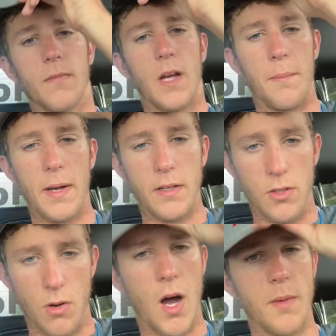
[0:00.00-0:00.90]
I may
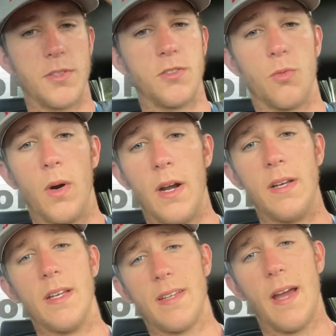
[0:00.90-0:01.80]
do options where it
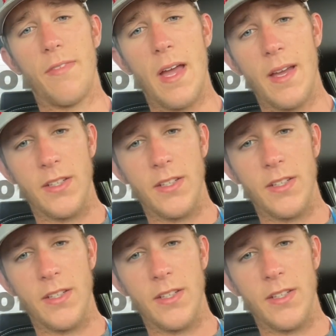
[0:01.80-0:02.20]
doesn't have that.